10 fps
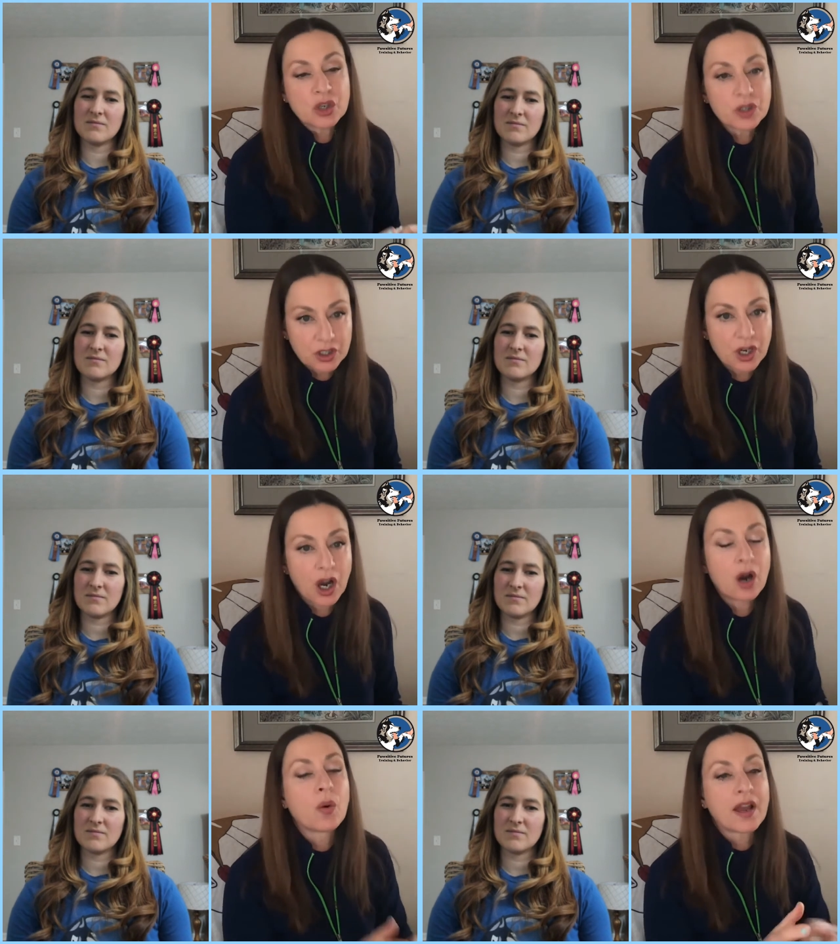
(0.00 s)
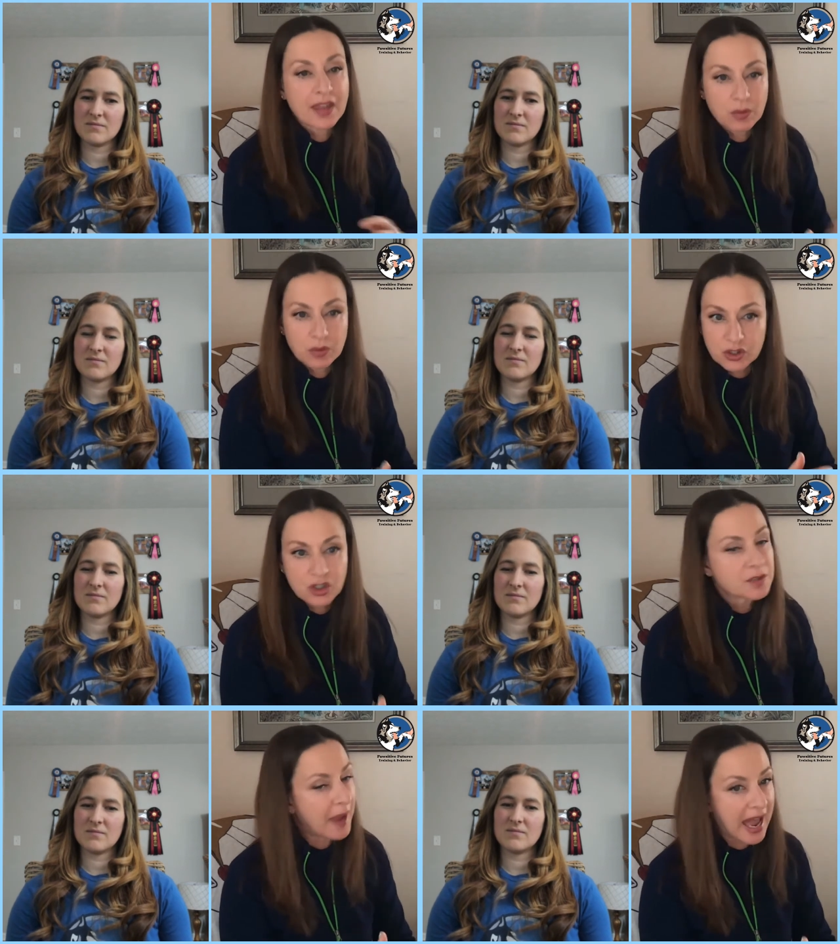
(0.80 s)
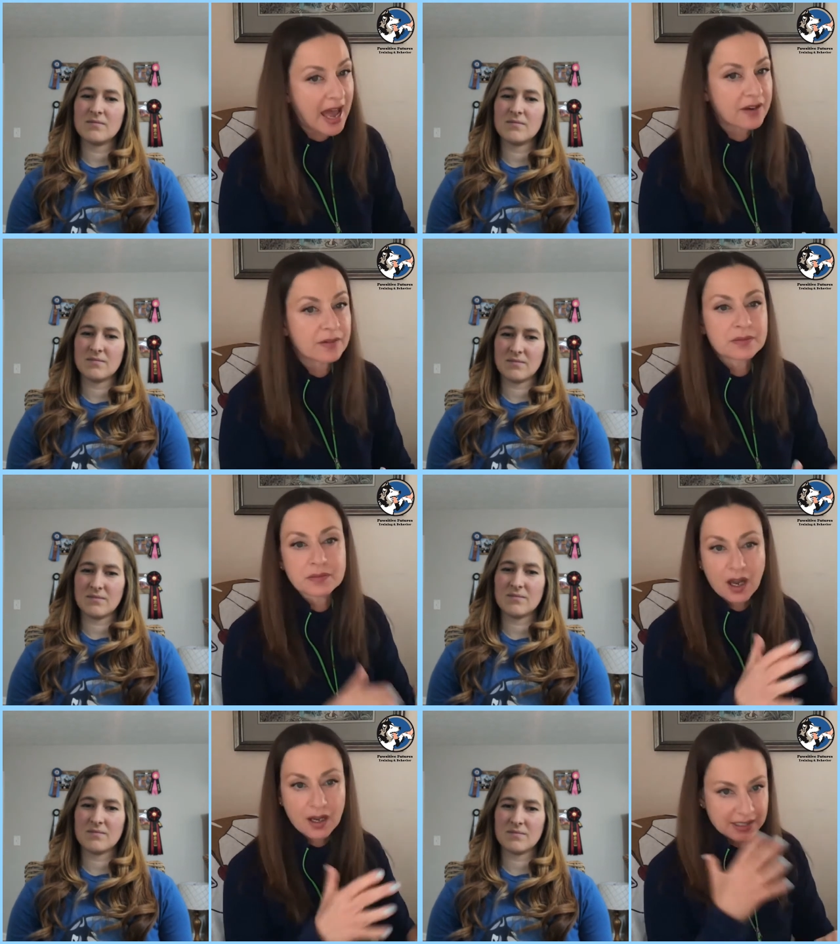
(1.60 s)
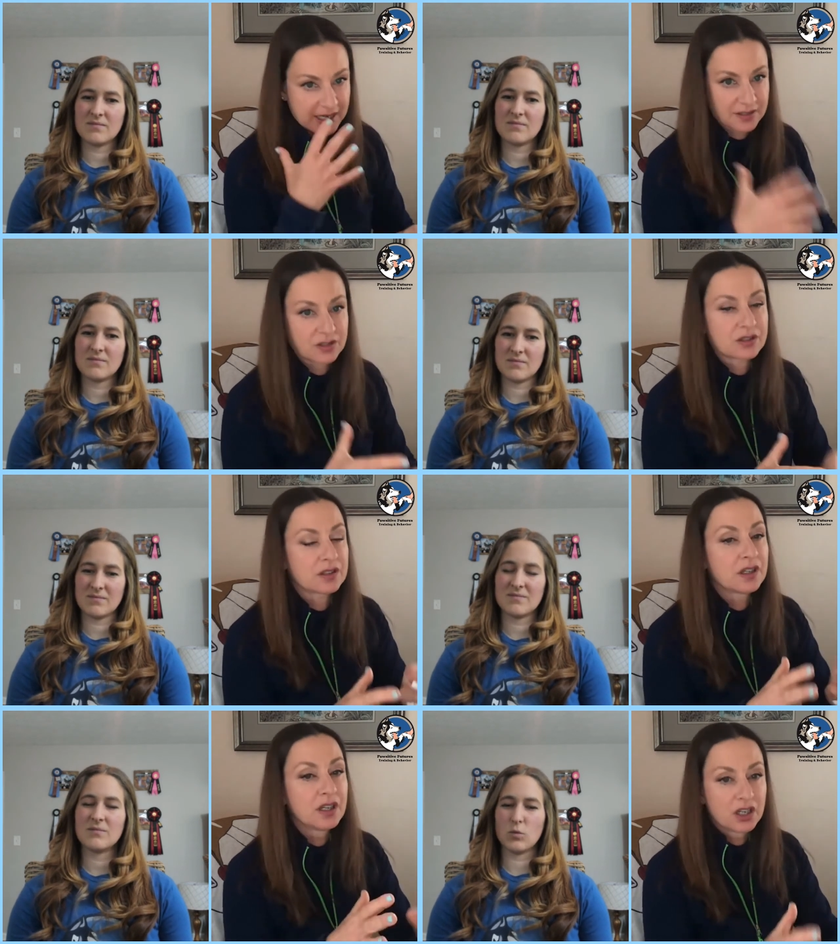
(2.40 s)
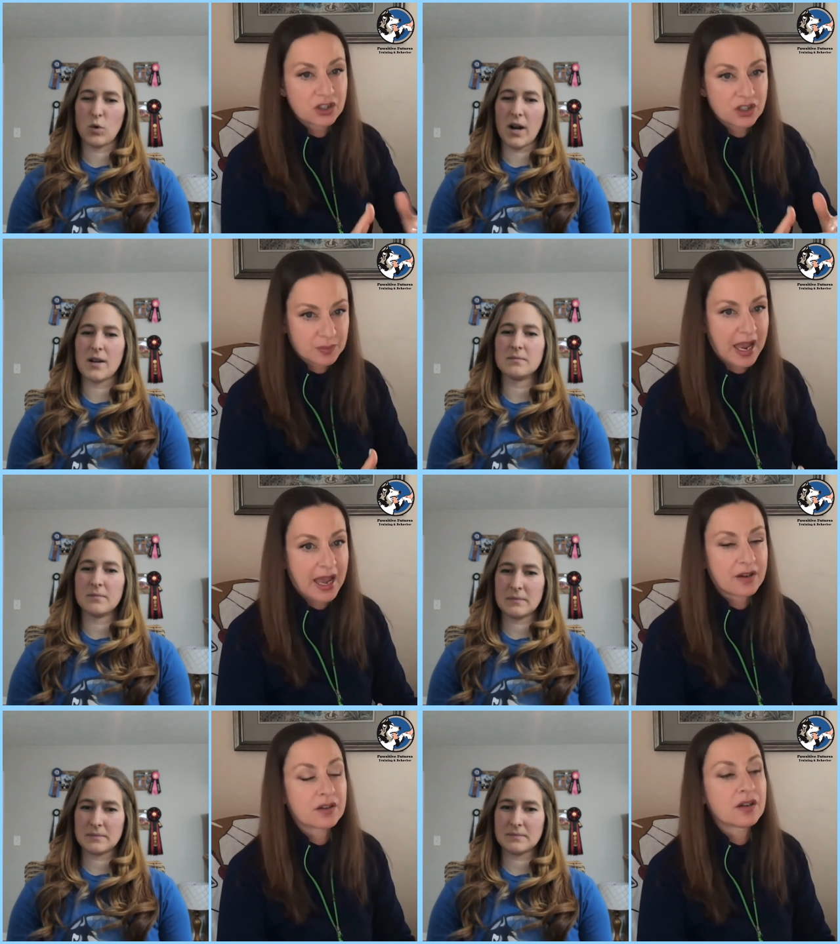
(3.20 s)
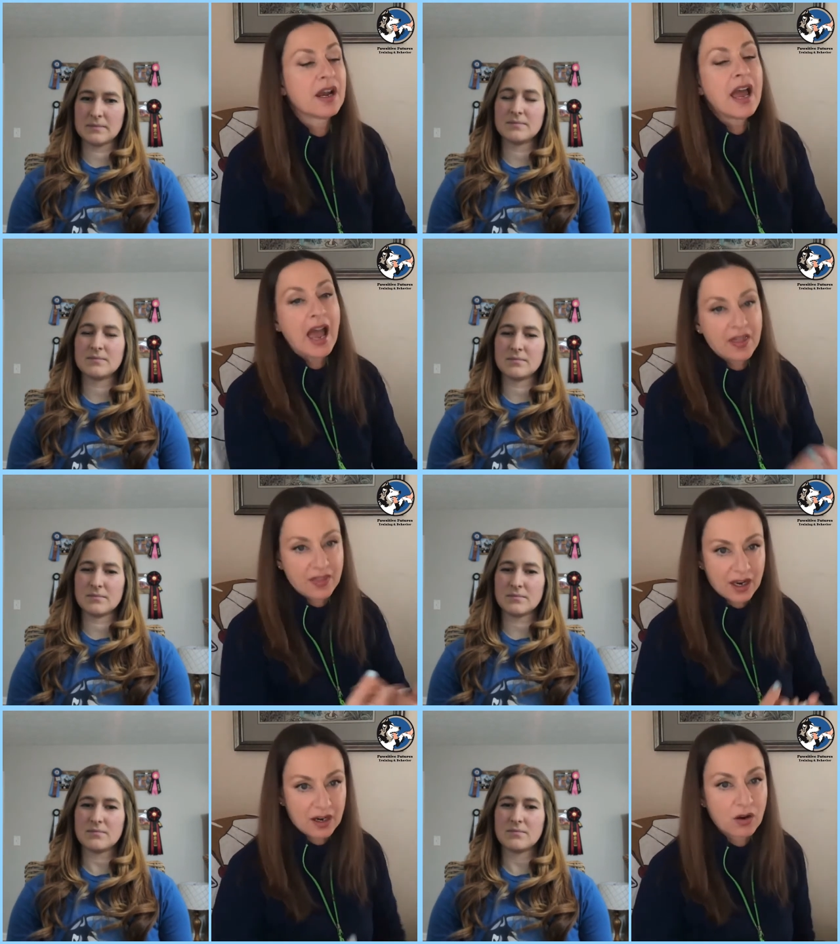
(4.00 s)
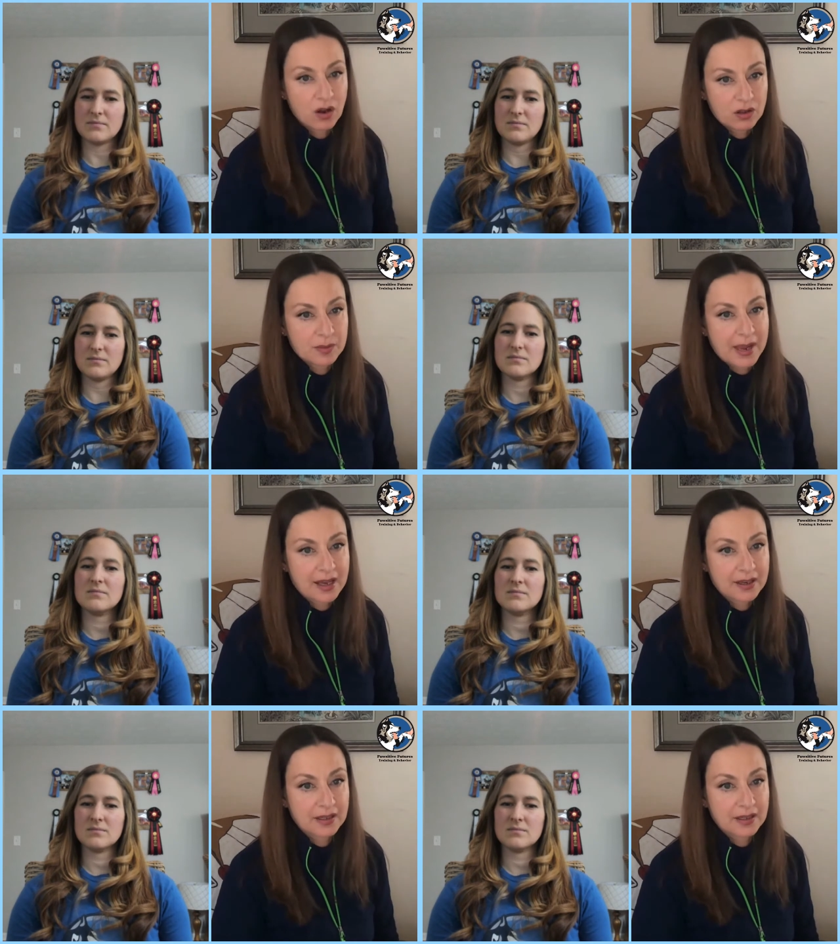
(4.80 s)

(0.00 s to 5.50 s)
Speaker 1: would go and they would just pat her, not kiss her, right. her, and then I'll call her back.